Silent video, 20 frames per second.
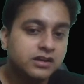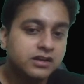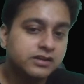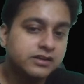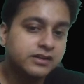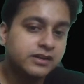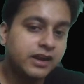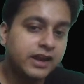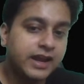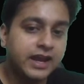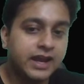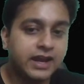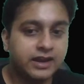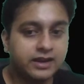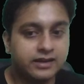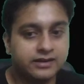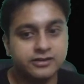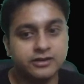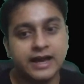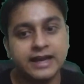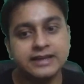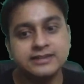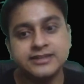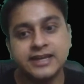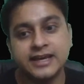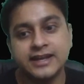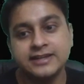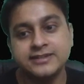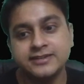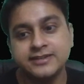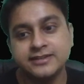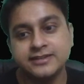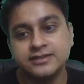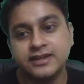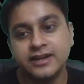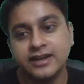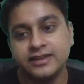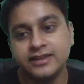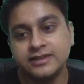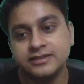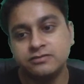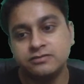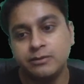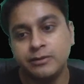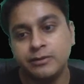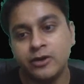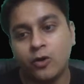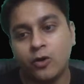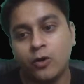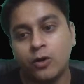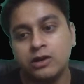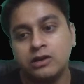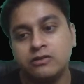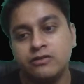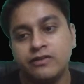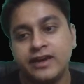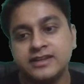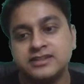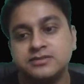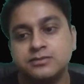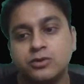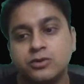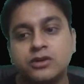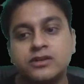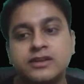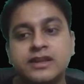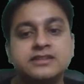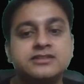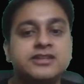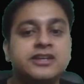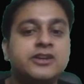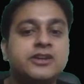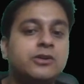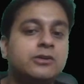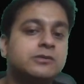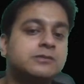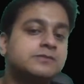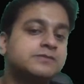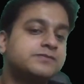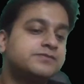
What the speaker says: Great. So guys, can I say this will be always more than 0?